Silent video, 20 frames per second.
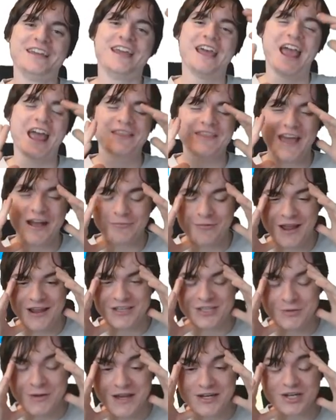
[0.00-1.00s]
and that way
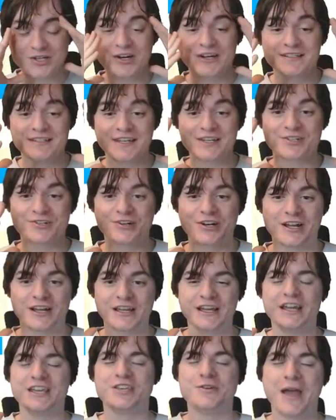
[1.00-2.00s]
to enter Transnistria,
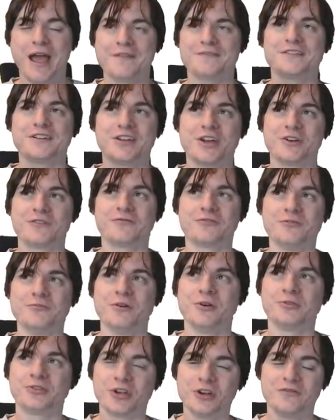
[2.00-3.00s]
you have to go through
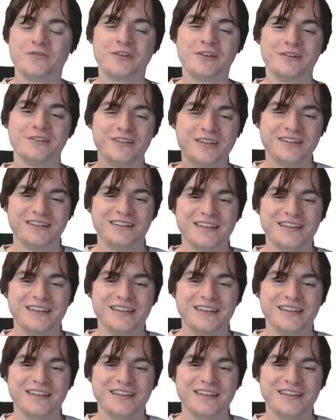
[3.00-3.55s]
Moldovan,